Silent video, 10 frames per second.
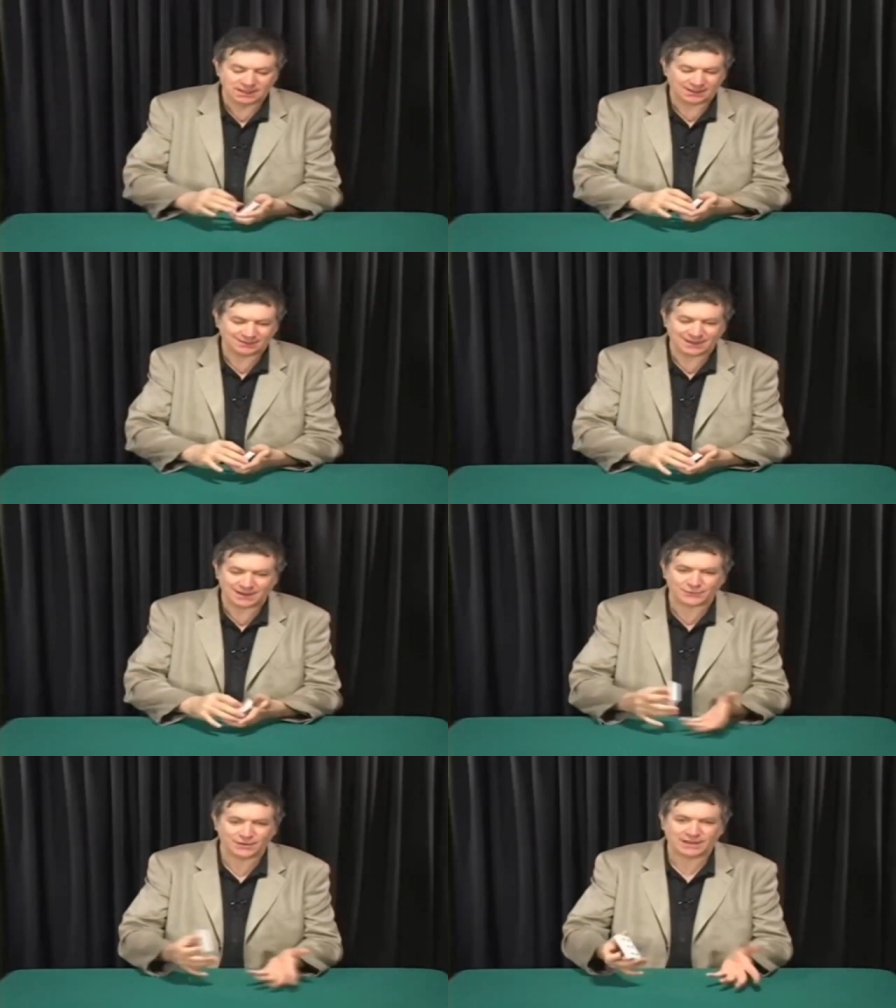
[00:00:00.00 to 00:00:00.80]
Uh,
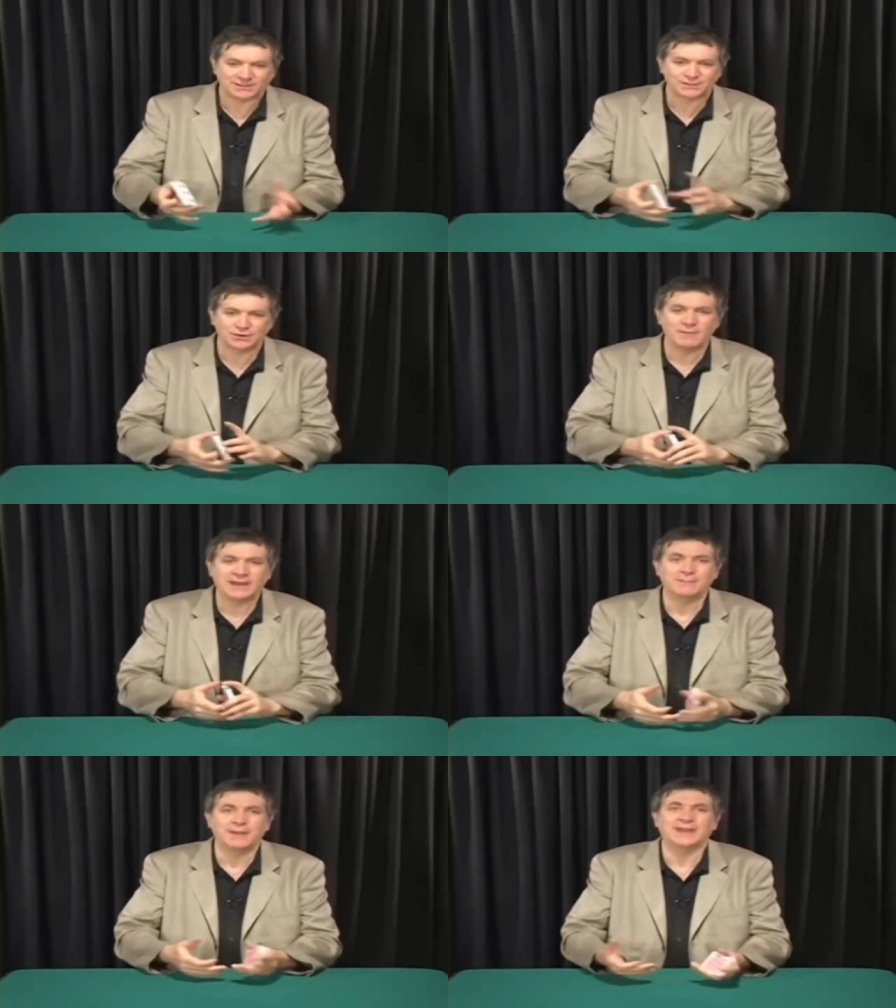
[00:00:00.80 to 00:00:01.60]
that trick has so
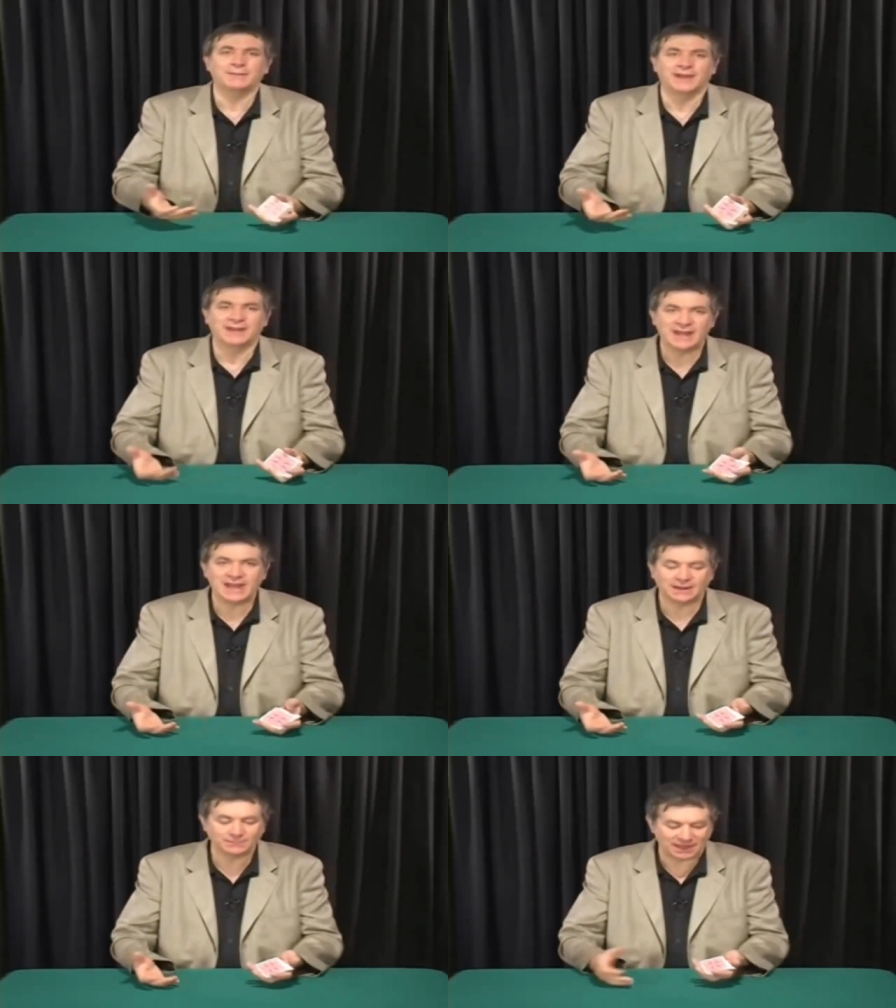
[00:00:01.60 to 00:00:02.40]
many, many, many
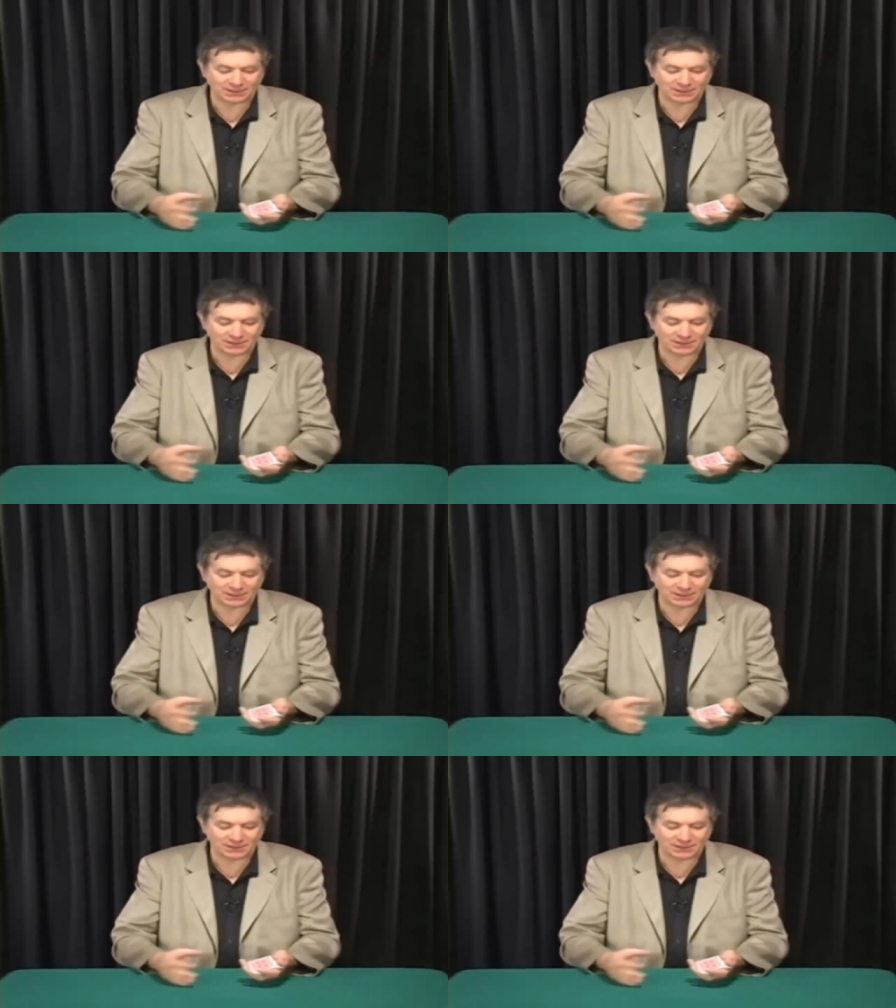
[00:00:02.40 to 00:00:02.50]
names.